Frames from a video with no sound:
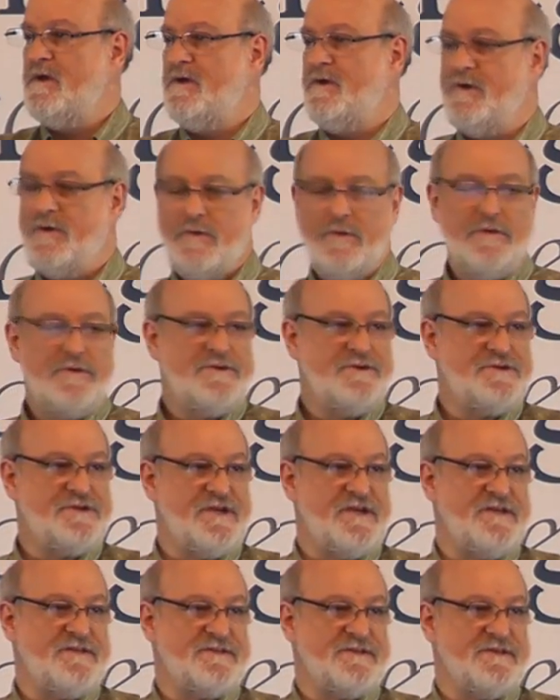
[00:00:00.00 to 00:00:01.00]
who
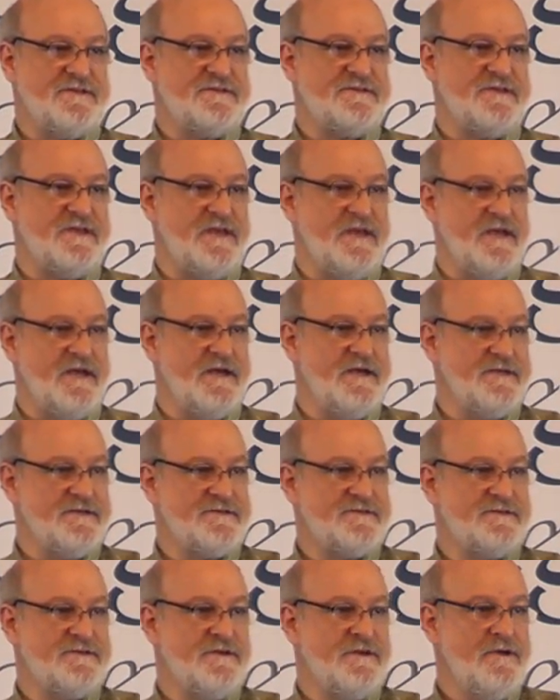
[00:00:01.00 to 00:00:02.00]
Jesus
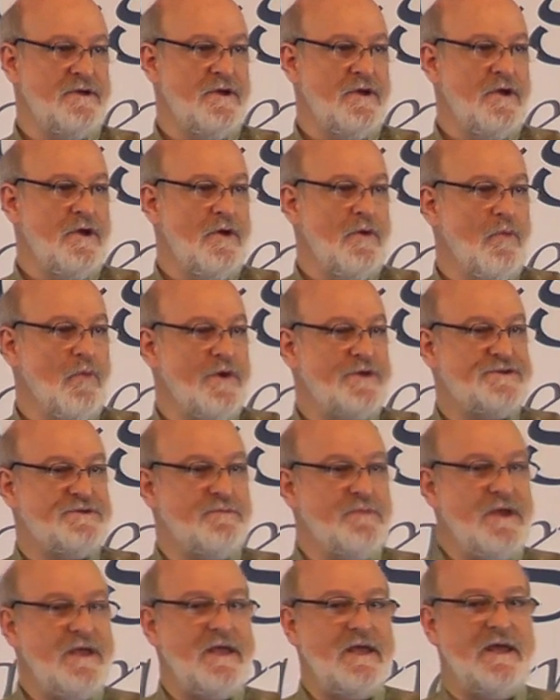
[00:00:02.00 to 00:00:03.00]
is
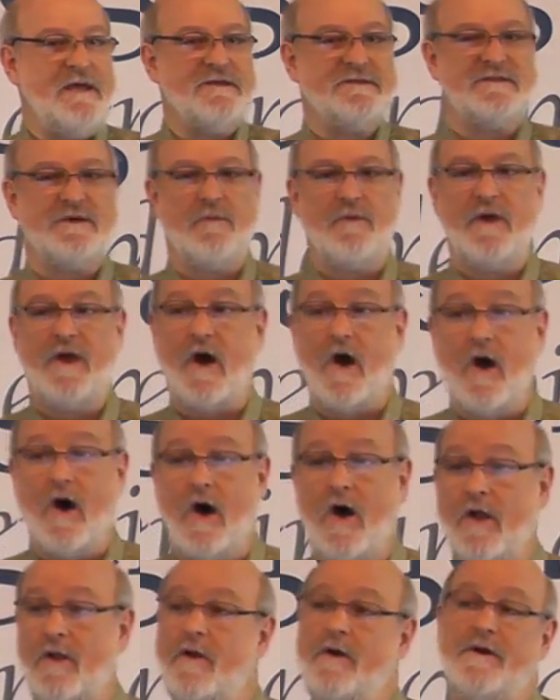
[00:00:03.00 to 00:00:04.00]
which means that we
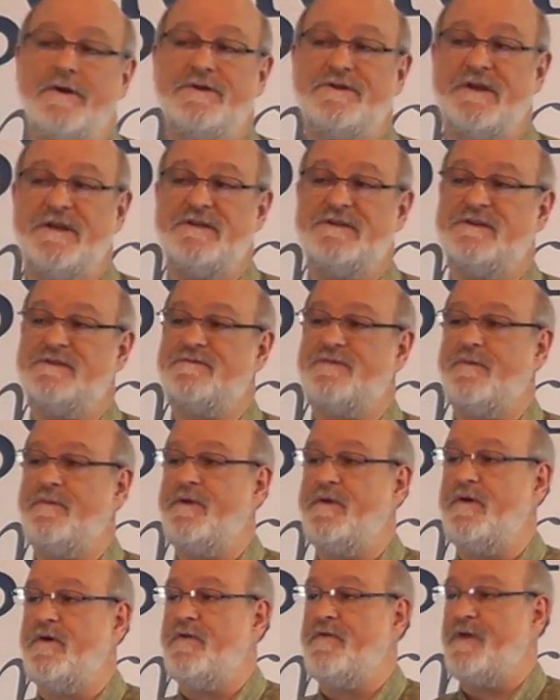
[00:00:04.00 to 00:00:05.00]
all learn Jesus from
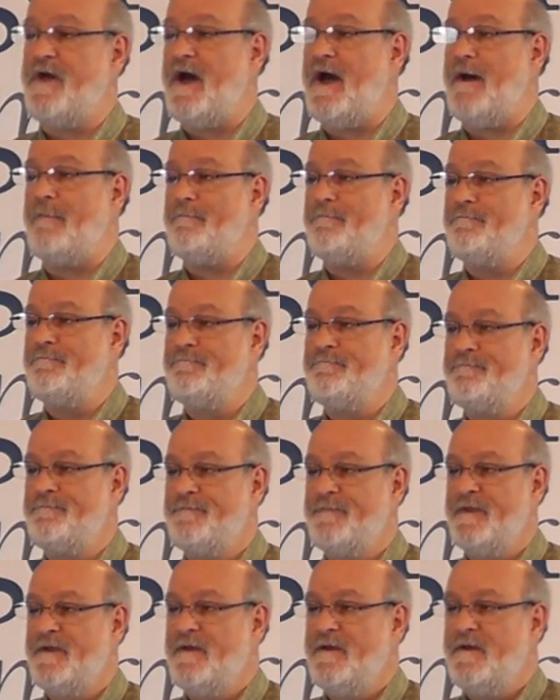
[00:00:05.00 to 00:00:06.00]
the earth up.
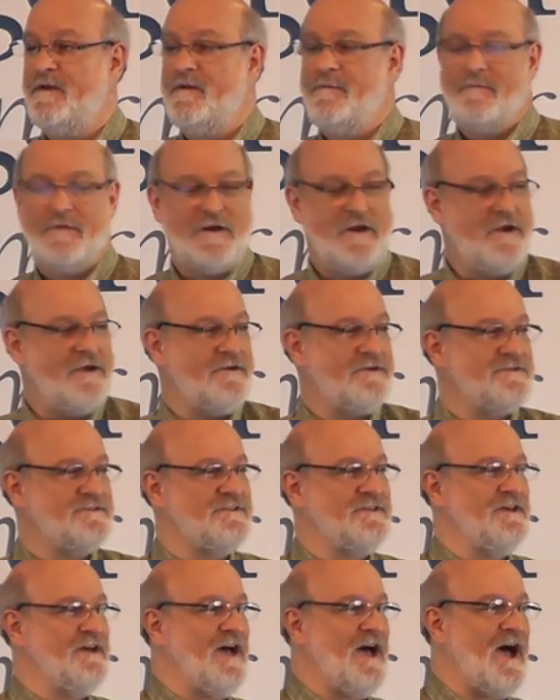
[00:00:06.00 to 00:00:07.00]
But
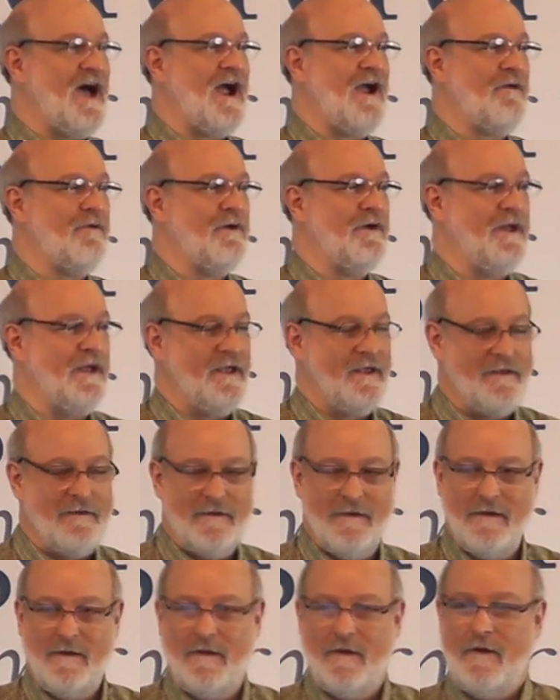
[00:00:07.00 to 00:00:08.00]
here's the irony.
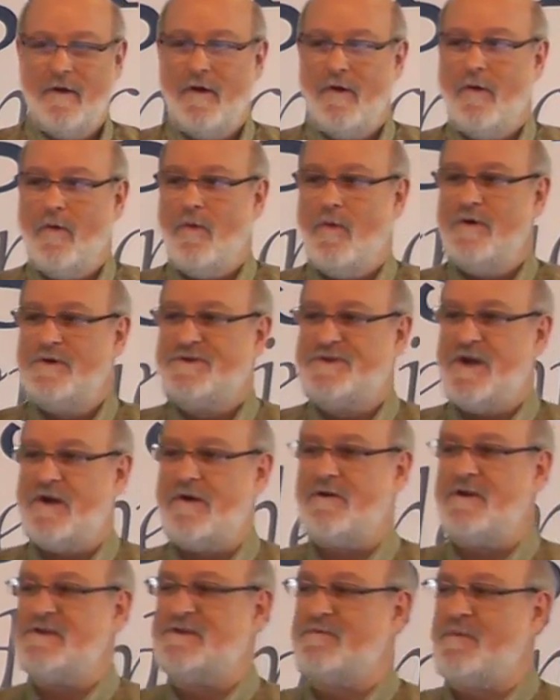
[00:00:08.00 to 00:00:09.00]

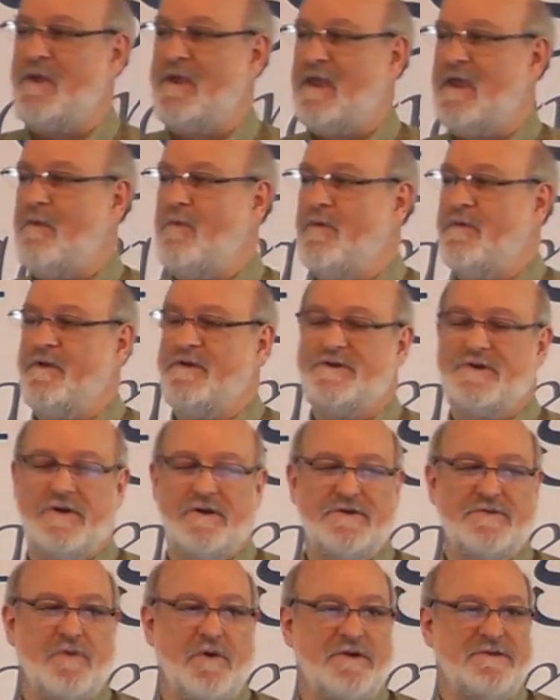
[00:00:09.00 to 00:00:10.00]
Generally speaking, when the
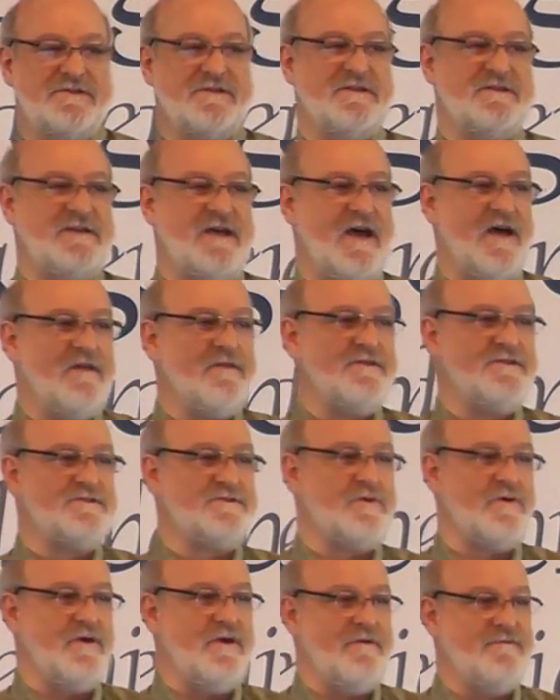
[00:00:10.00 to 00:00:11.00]
church wants to tell the
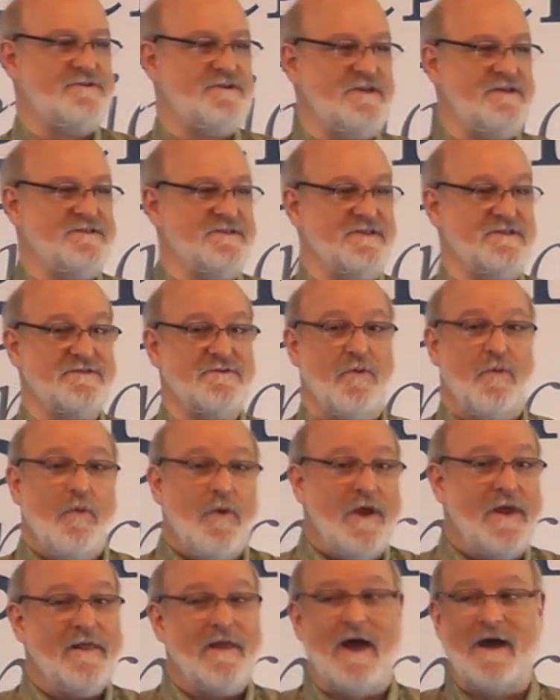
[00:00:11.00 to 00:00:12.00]
story of Jesus,
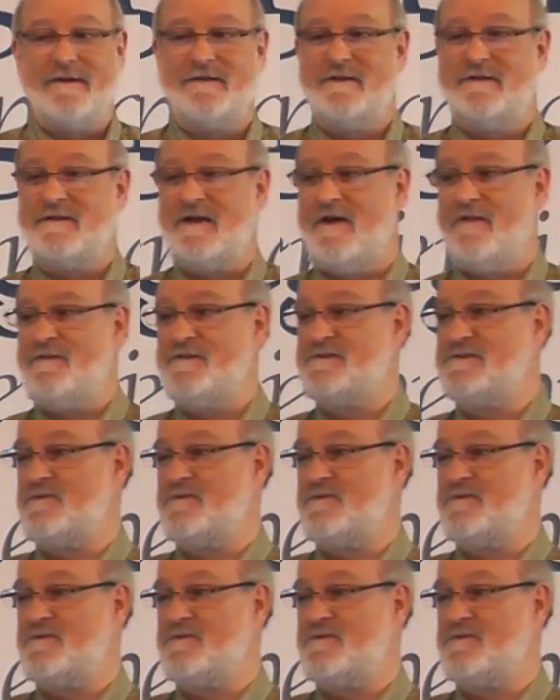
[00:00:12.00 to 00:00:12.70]
we like to tell the